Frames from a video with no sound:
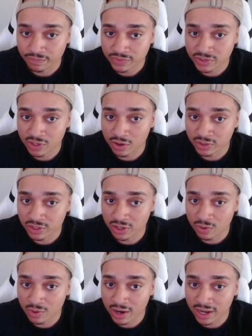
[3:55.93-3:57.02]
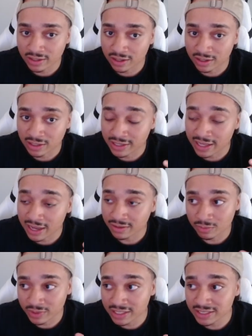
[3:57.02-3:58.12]
So, we're at
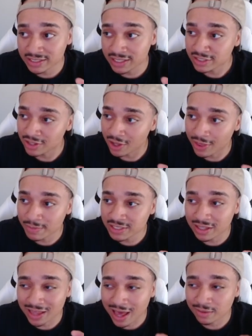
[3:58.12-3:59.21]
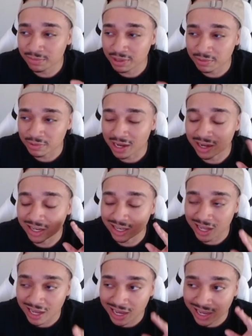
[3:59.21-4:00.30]
when this is this low, that means a lot of people, like a
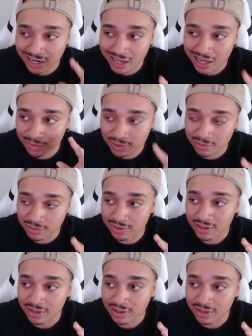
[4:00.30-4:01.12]
lot of people